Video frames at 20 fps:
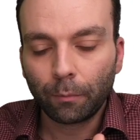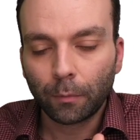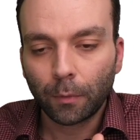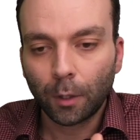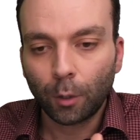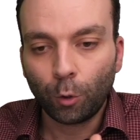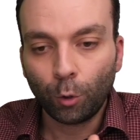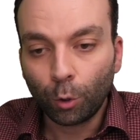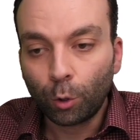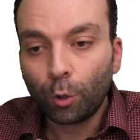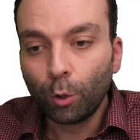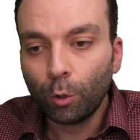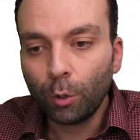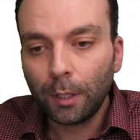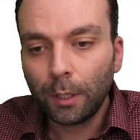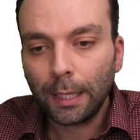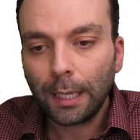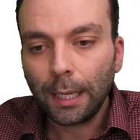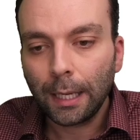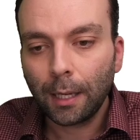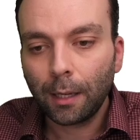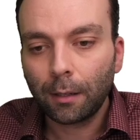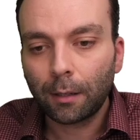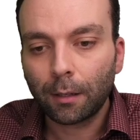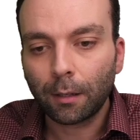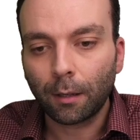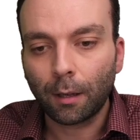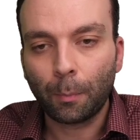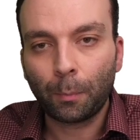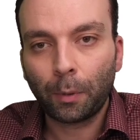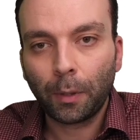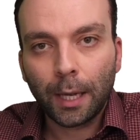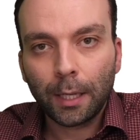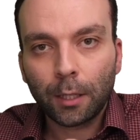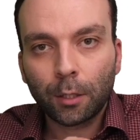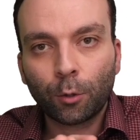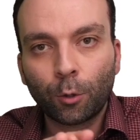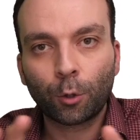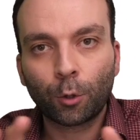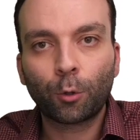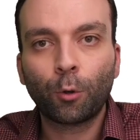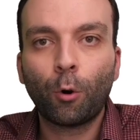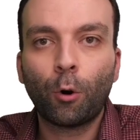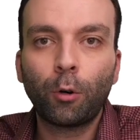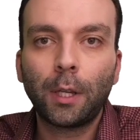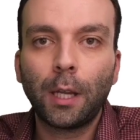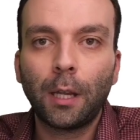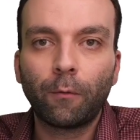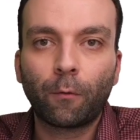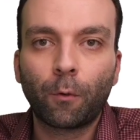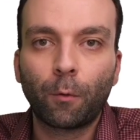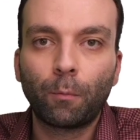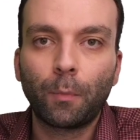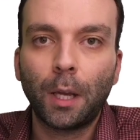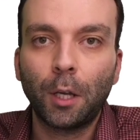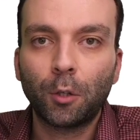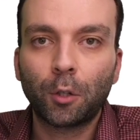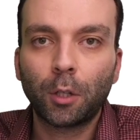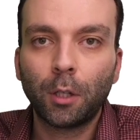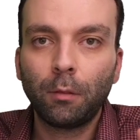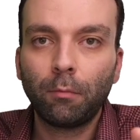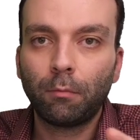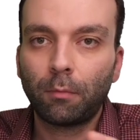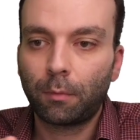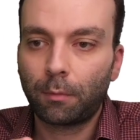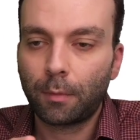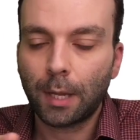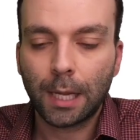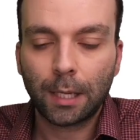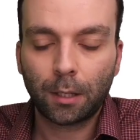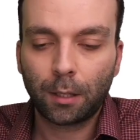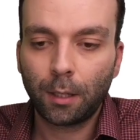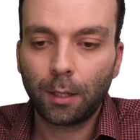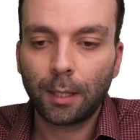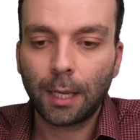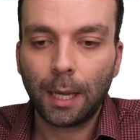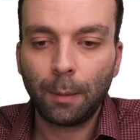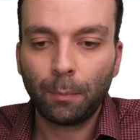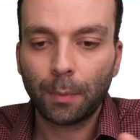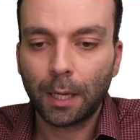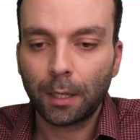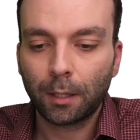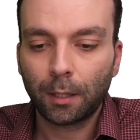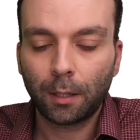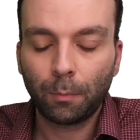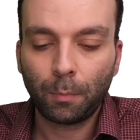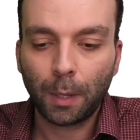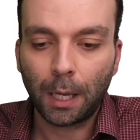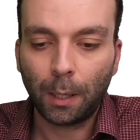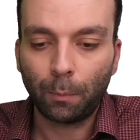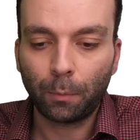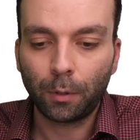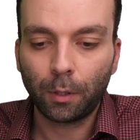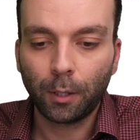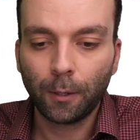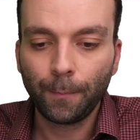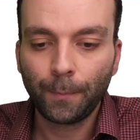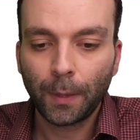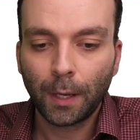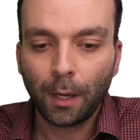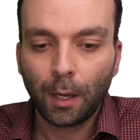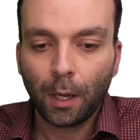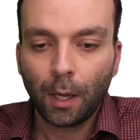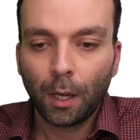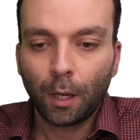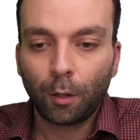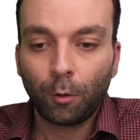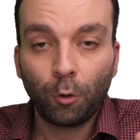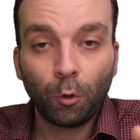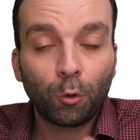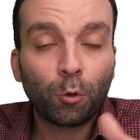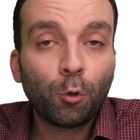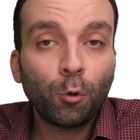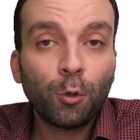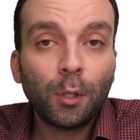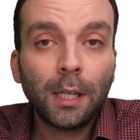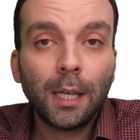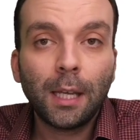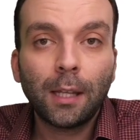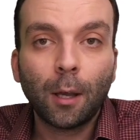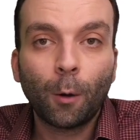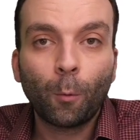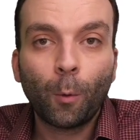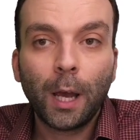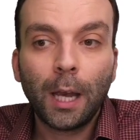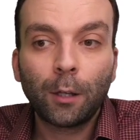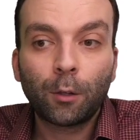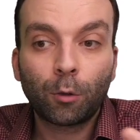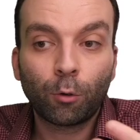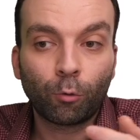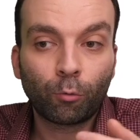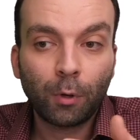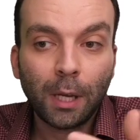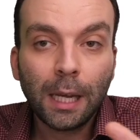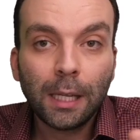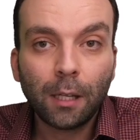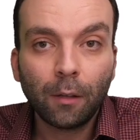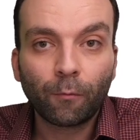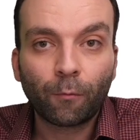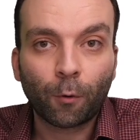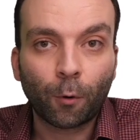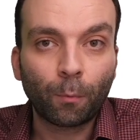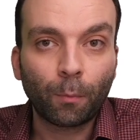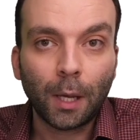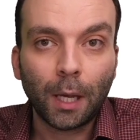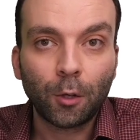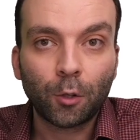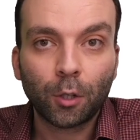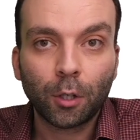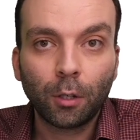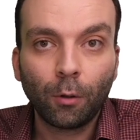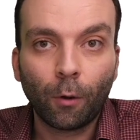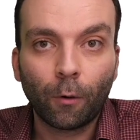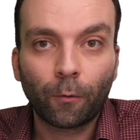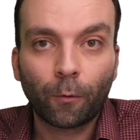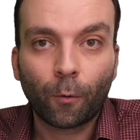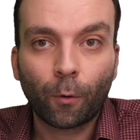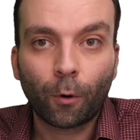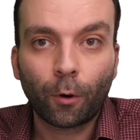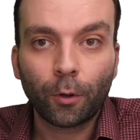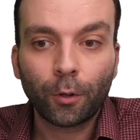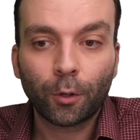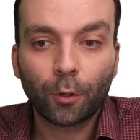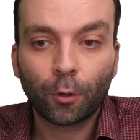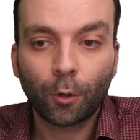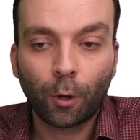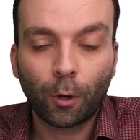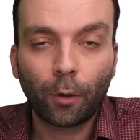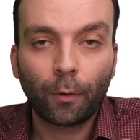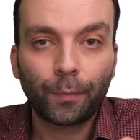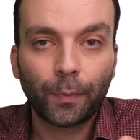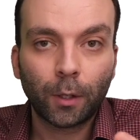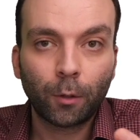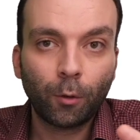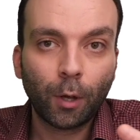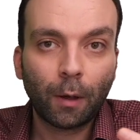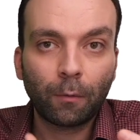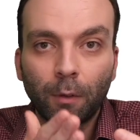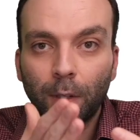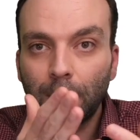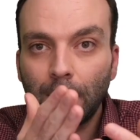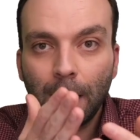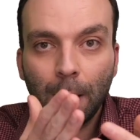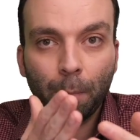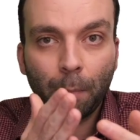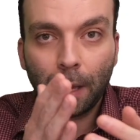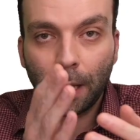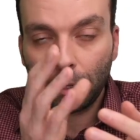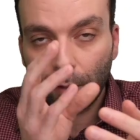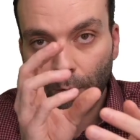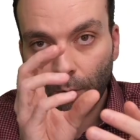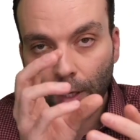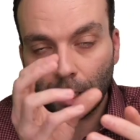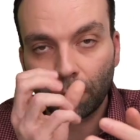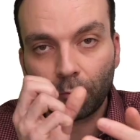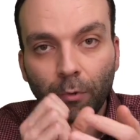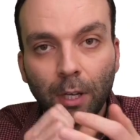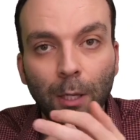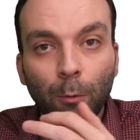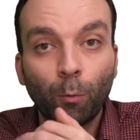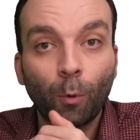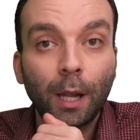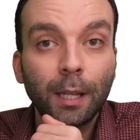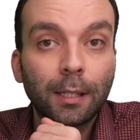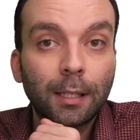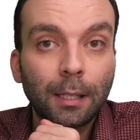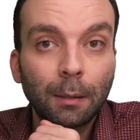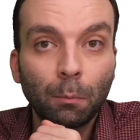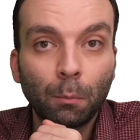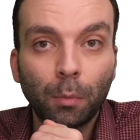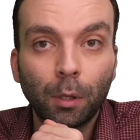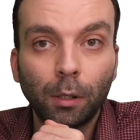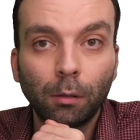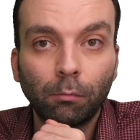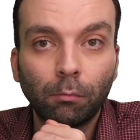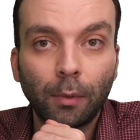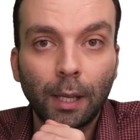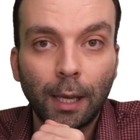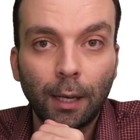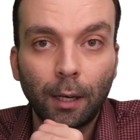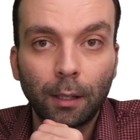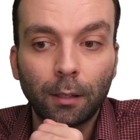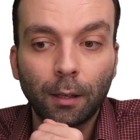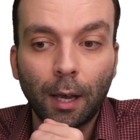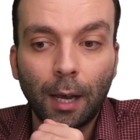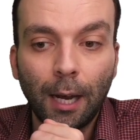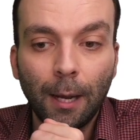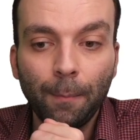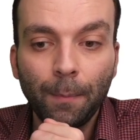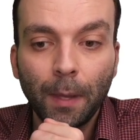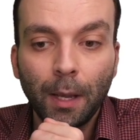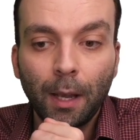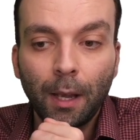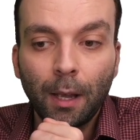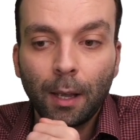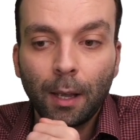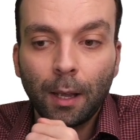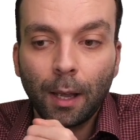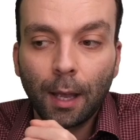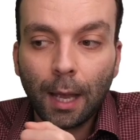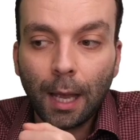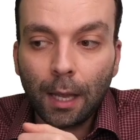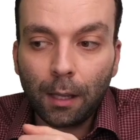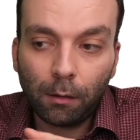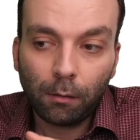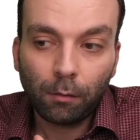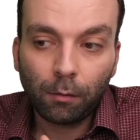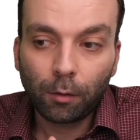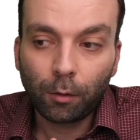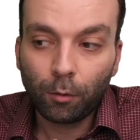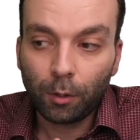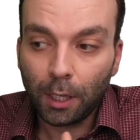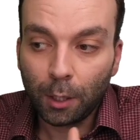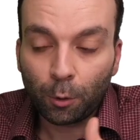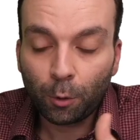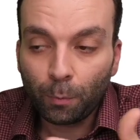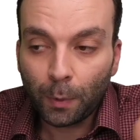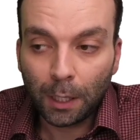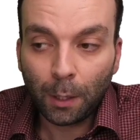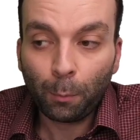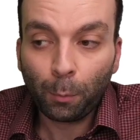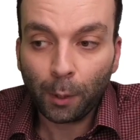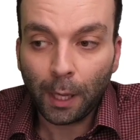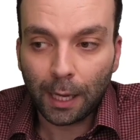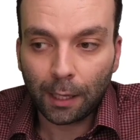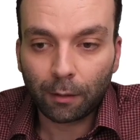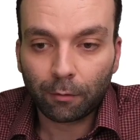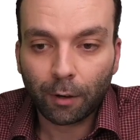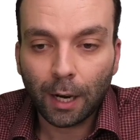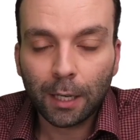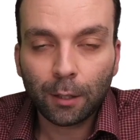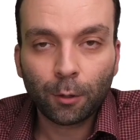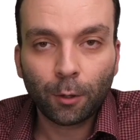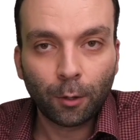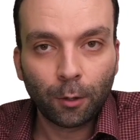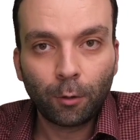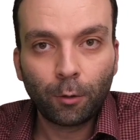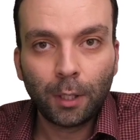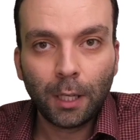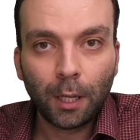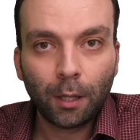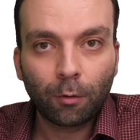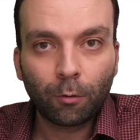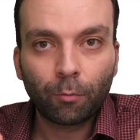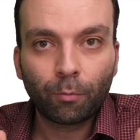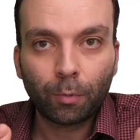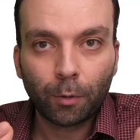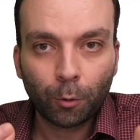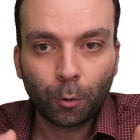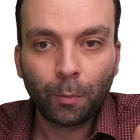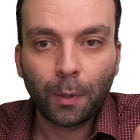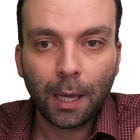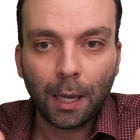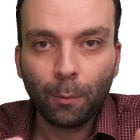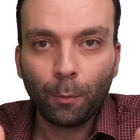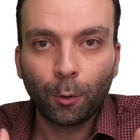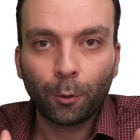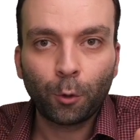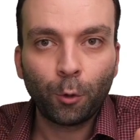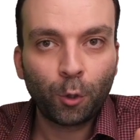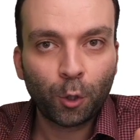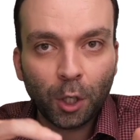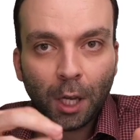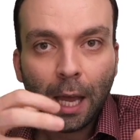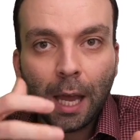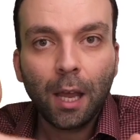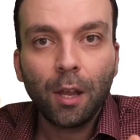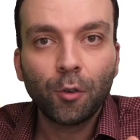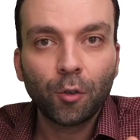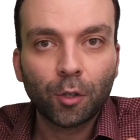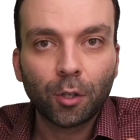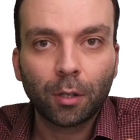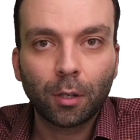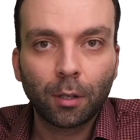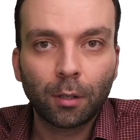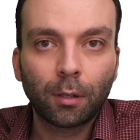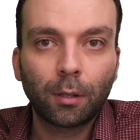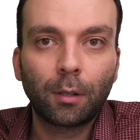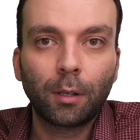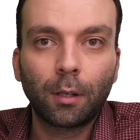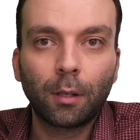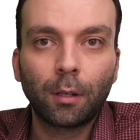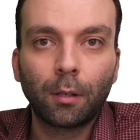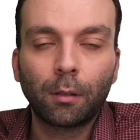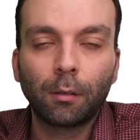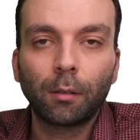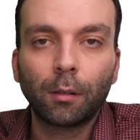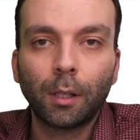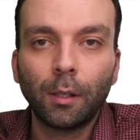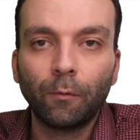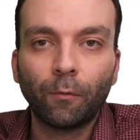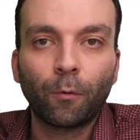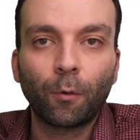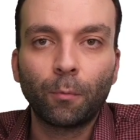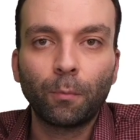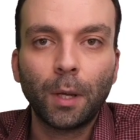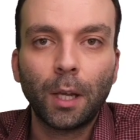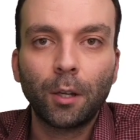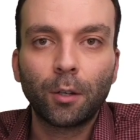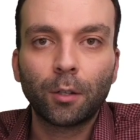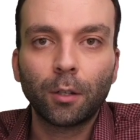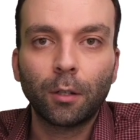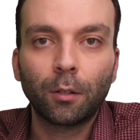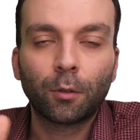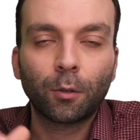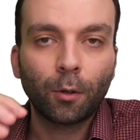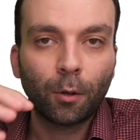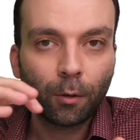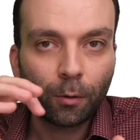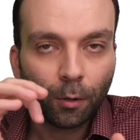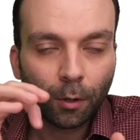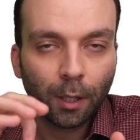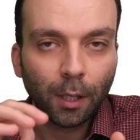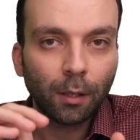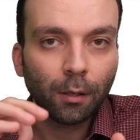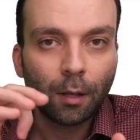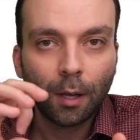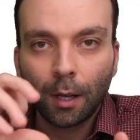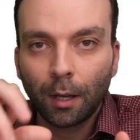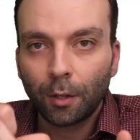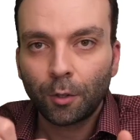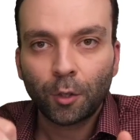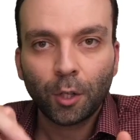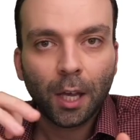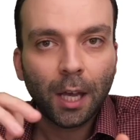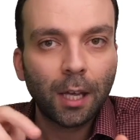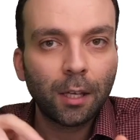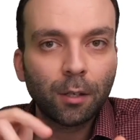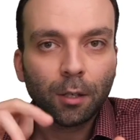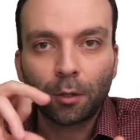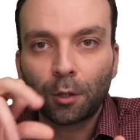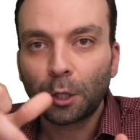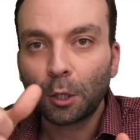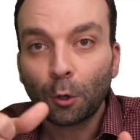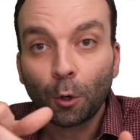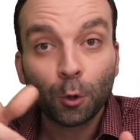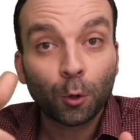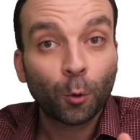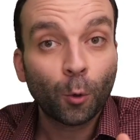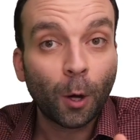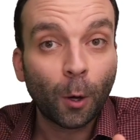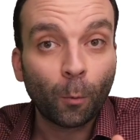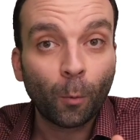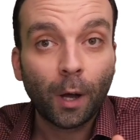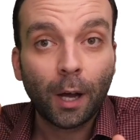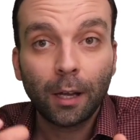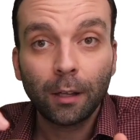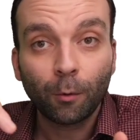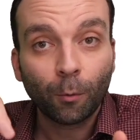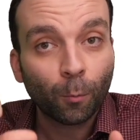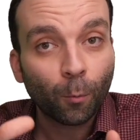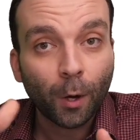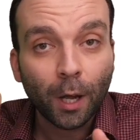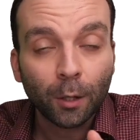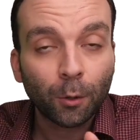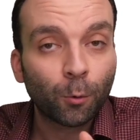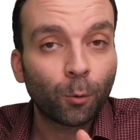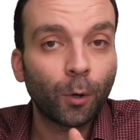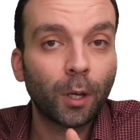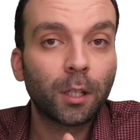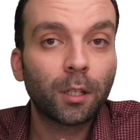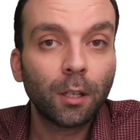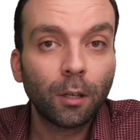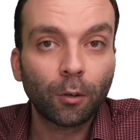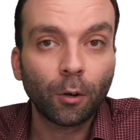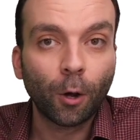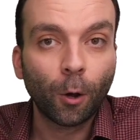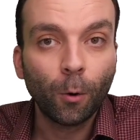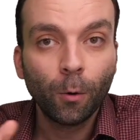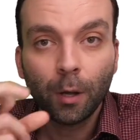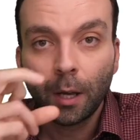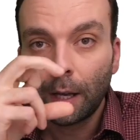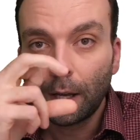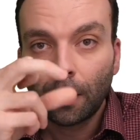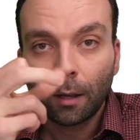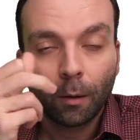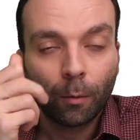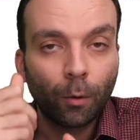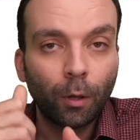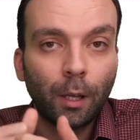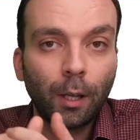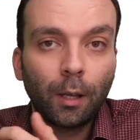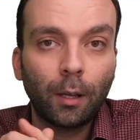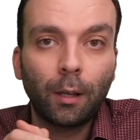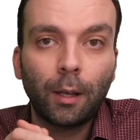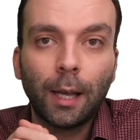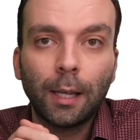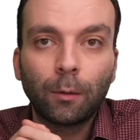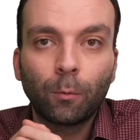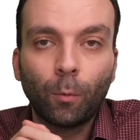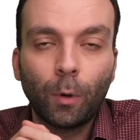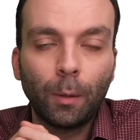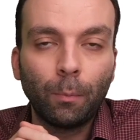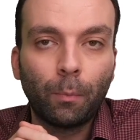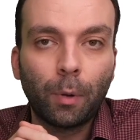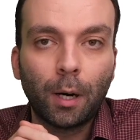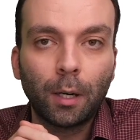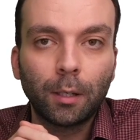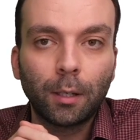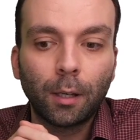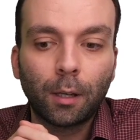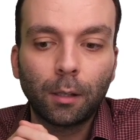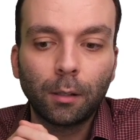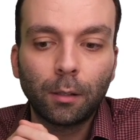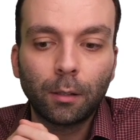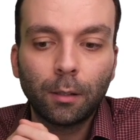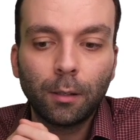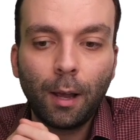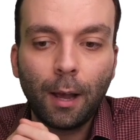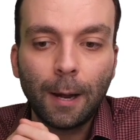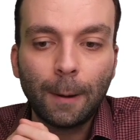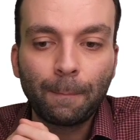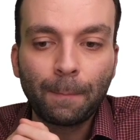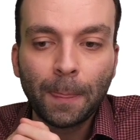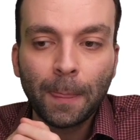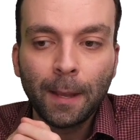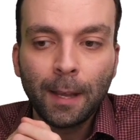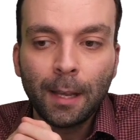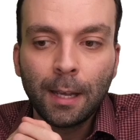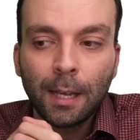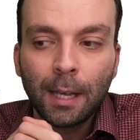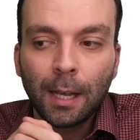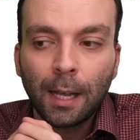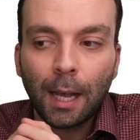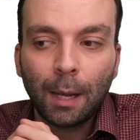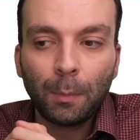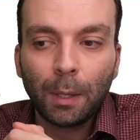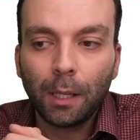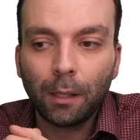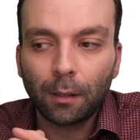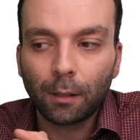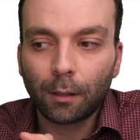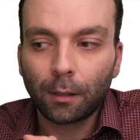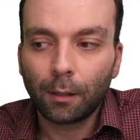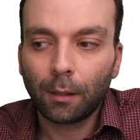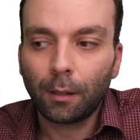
you do need a place to store the information. That's the tape, that's the paper. You do need a way to read information, of course. So you have the tape head, you can read 1 symbol at a time. And you need to manipulate, right? So you need to be able to change the information. So you can change a 0 to a 1 or 1 to a 0 at one particular time. I mean,